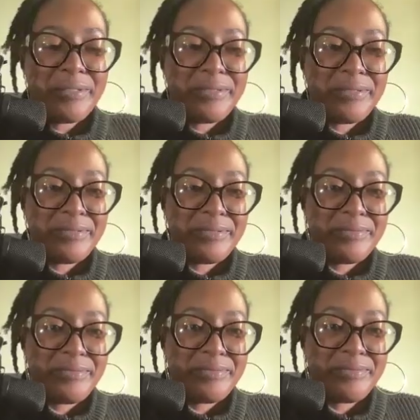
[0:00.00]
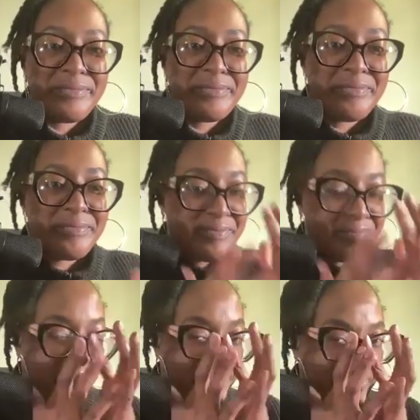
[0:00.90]
because it's, you
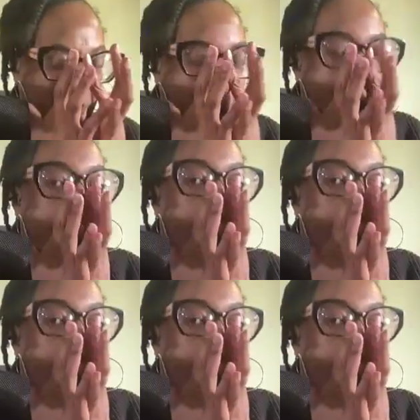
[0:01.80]
have, knowledge is